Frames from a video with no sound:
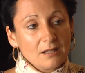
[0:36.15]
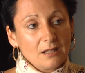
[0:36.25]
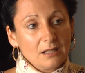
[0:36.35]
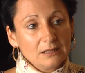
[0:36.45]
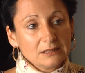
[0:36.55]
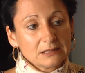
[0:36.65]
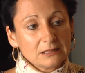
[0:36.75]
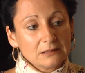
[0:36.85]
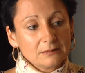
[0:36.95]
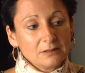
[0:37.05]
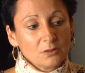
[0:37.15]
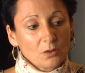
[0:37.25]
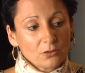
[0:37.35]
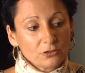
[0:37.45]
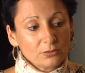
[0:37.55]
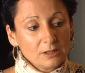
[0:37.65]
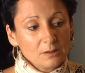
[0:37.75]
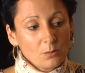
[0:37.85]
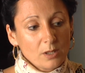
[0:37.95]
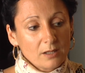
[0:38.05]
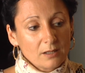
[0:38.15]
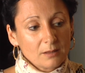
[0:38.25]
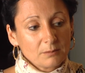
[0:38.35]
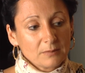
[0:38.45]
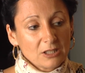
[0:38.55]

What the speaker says: And in a country where